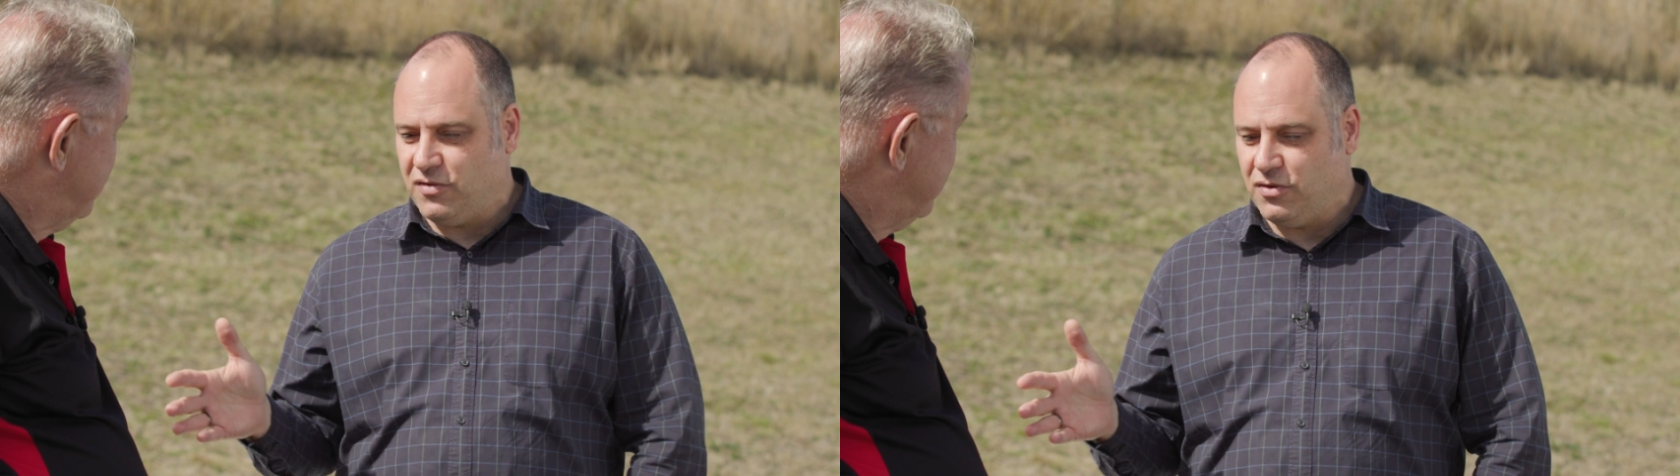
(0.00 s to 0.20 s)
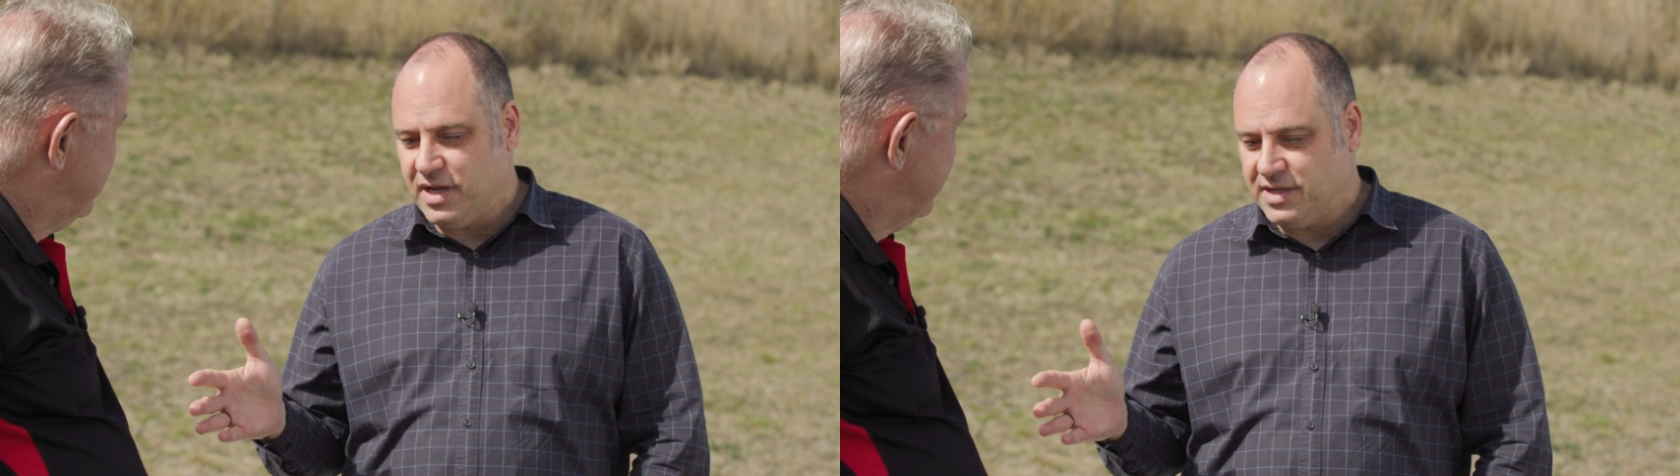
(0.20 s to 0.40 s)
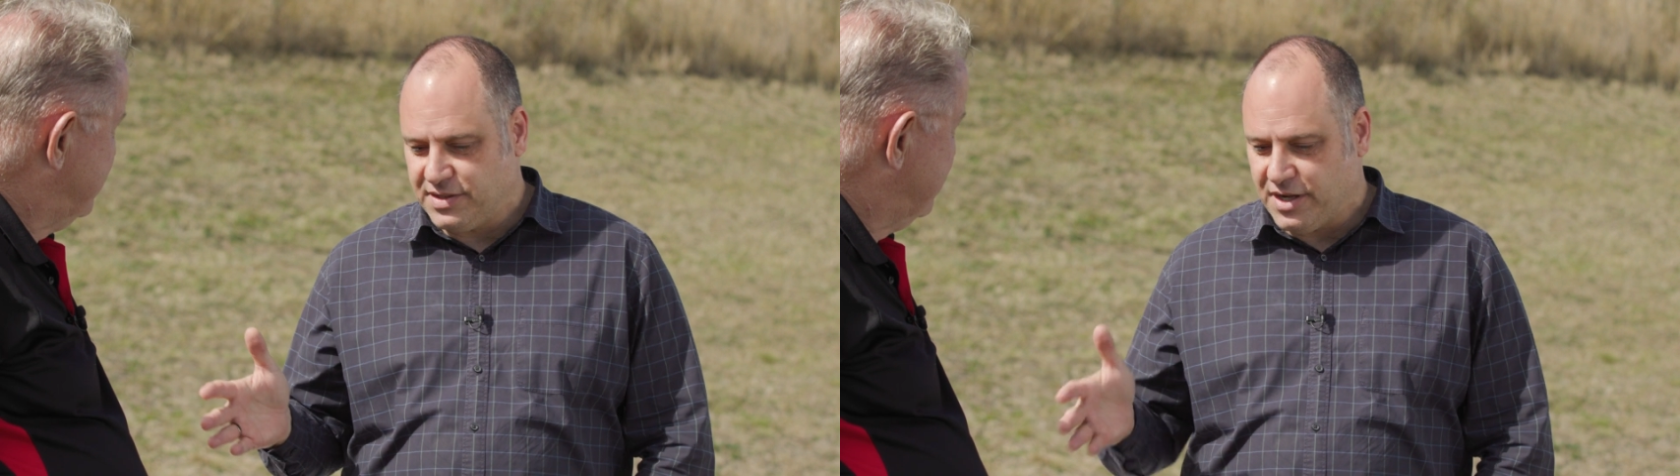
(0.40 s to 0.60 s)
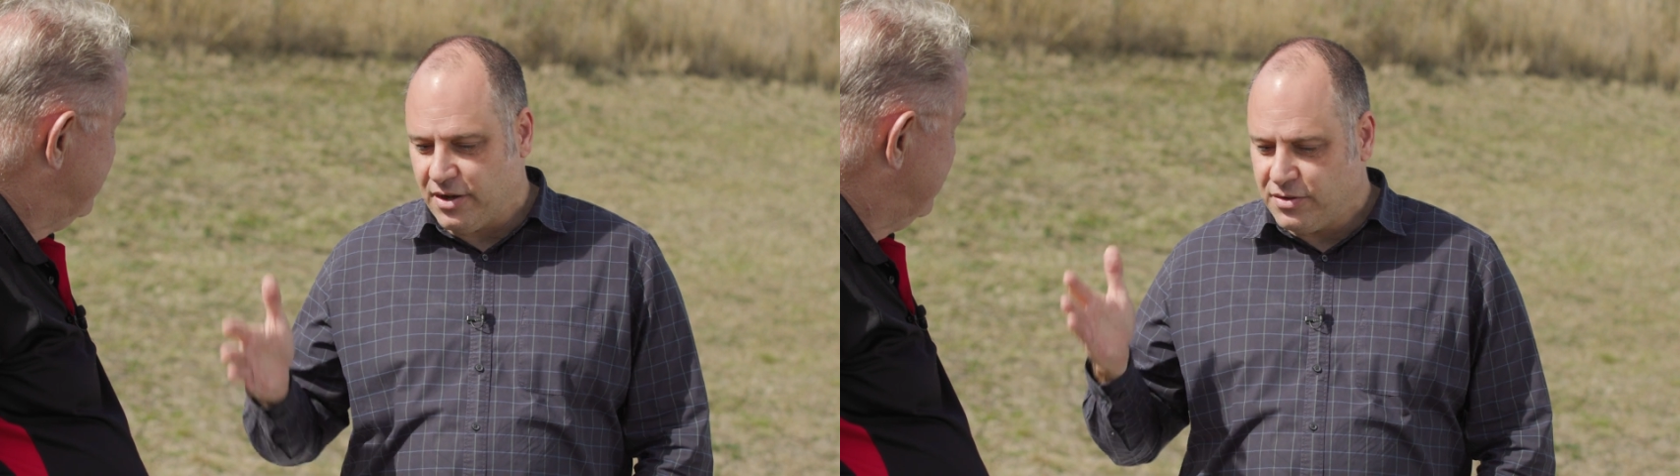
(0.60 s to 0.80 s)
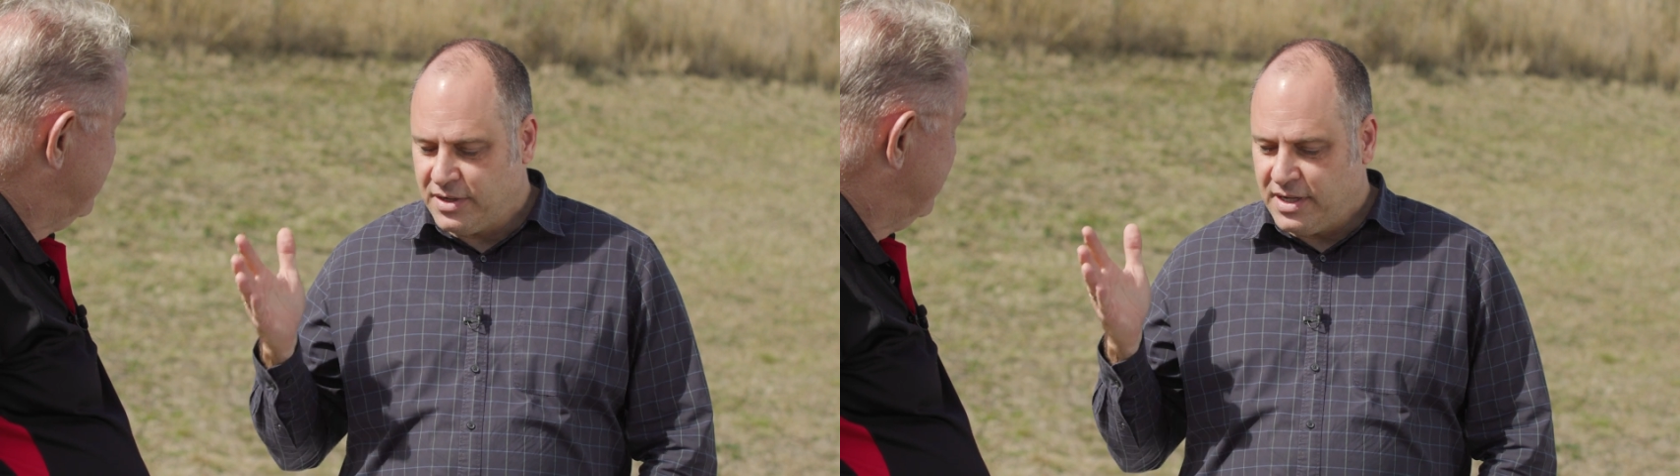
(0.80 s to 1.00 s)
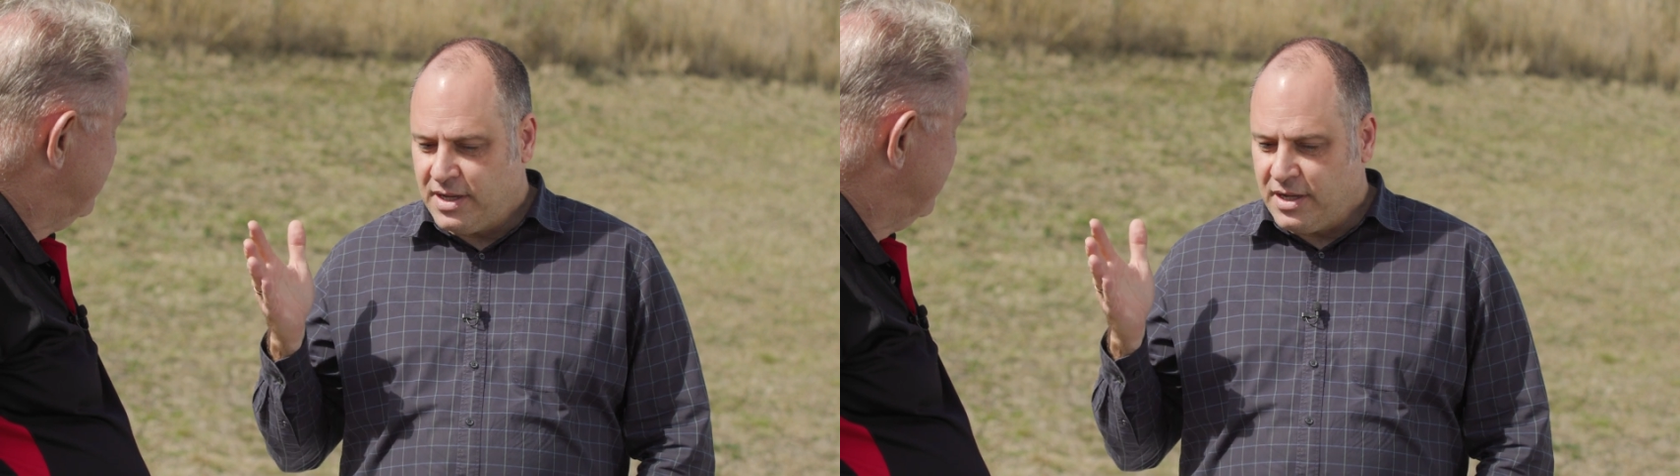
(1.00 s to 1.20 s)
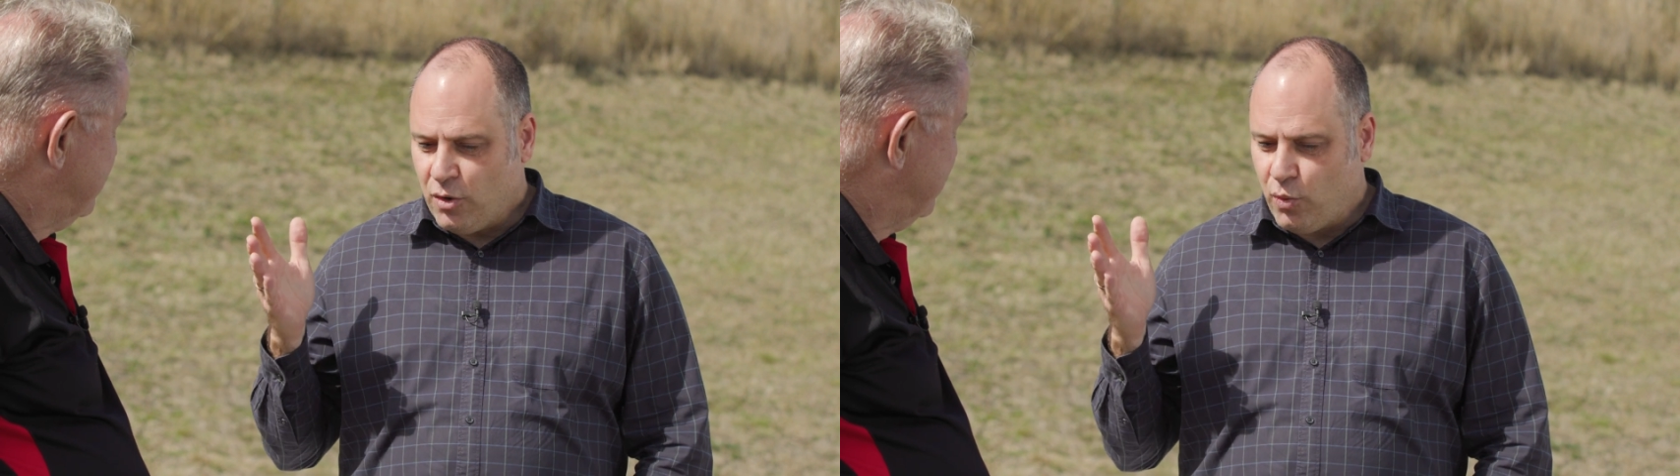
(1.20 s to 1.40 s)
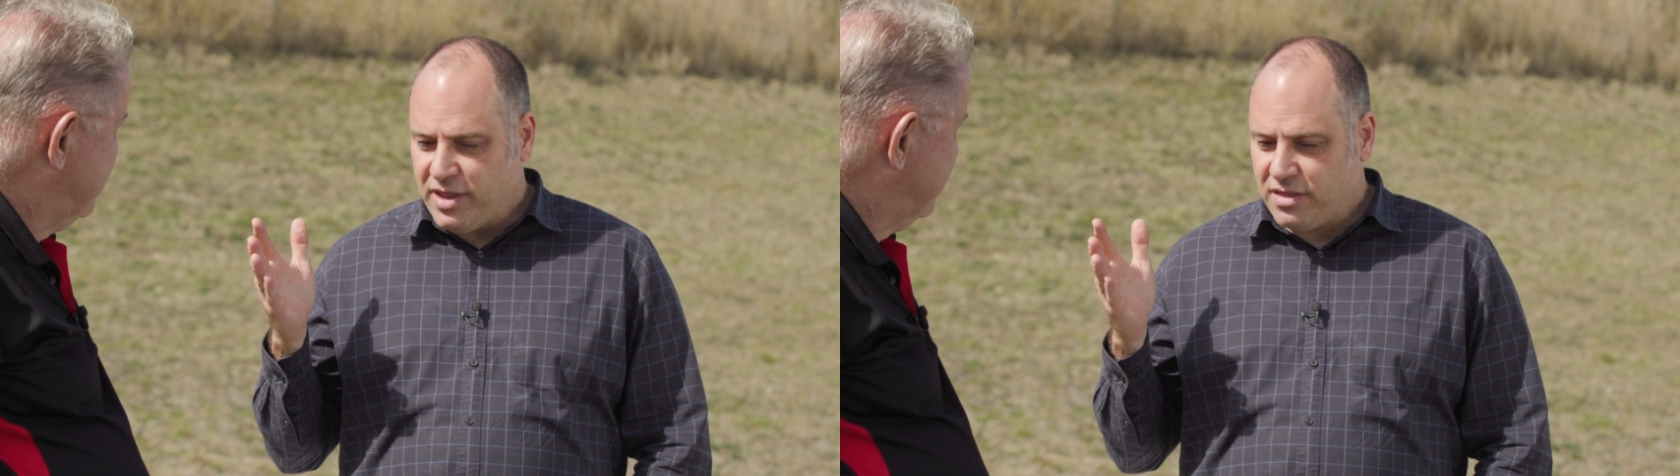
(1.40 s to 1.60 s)
few years ago
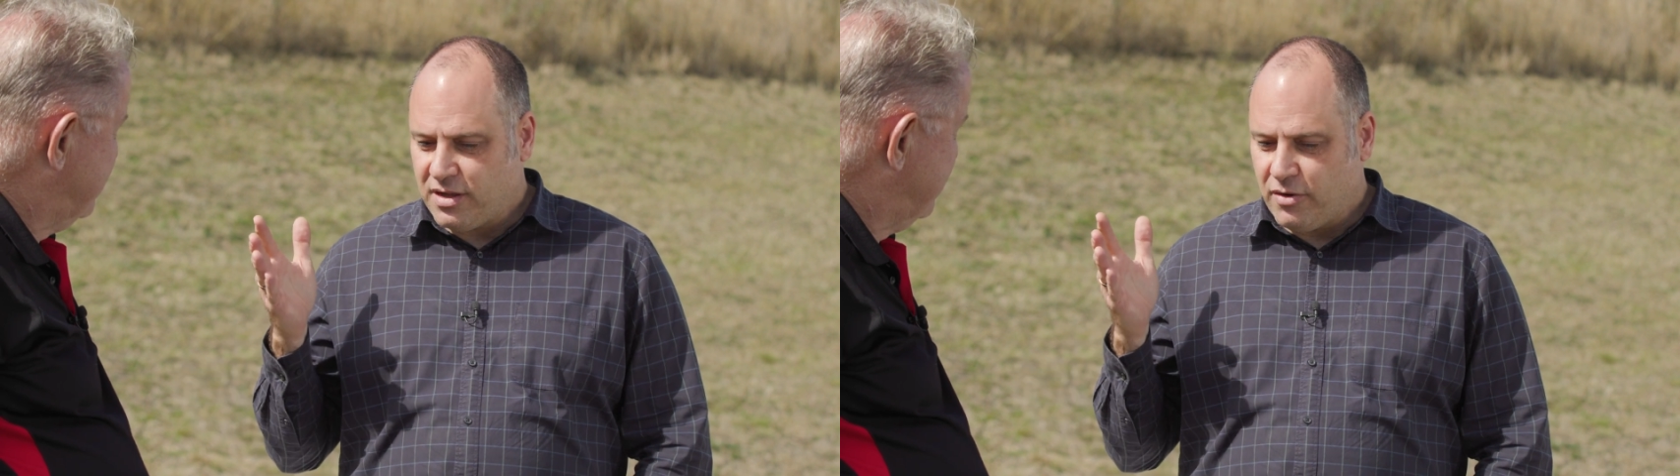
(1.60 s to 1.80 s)
with